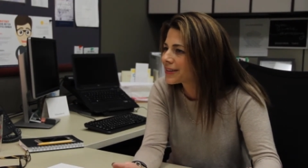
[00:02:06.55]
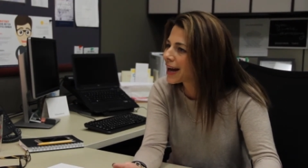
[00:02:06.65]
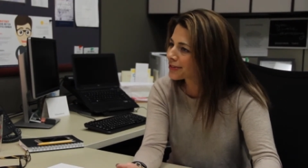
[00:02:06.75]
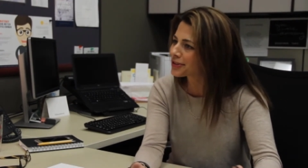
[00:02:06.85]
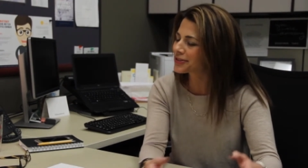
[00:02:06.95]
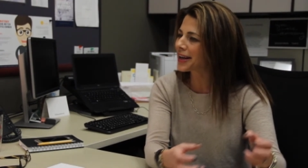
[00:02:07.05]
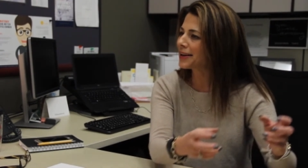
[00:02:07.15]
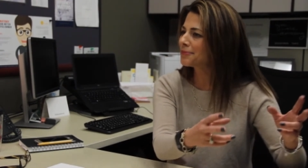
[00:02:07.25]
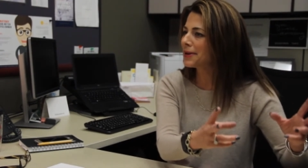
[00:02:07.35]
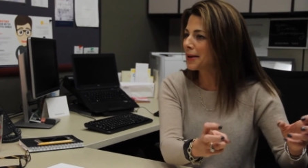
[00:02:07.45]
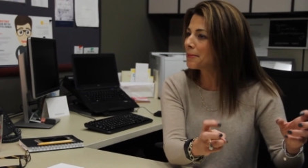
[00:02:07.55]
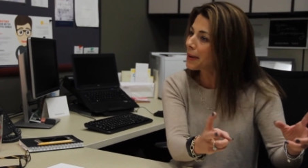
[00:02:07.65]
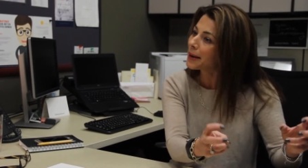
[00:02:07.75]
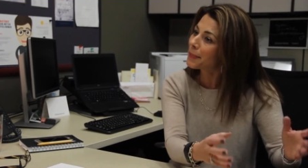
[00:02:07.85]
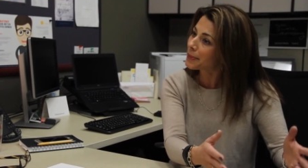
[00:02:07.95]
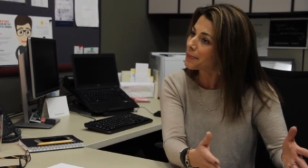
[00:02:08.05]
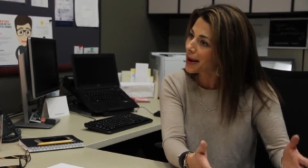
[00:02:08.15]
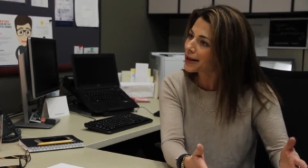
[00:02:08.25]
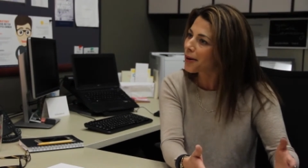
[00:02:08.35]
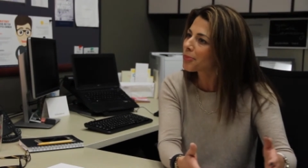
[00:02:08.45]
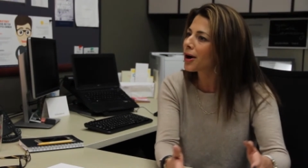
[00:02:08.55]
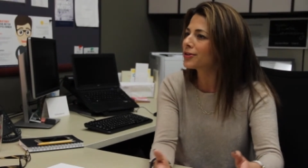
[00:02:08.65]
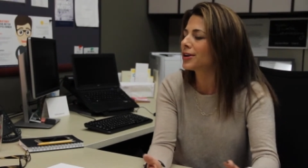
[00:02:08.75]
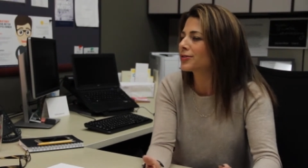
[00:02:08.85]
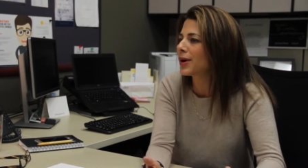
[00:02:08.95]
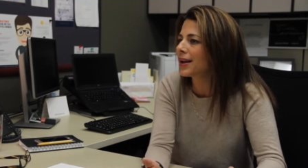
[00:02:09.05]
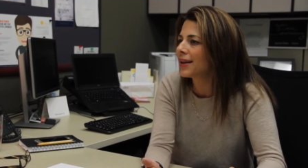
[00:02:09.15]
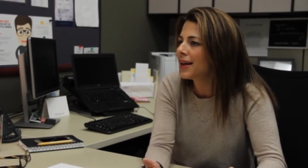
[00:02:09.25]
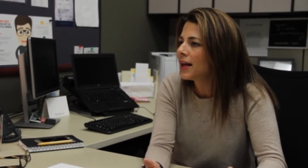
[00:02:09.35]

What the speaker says: not just a maybe made up project, right?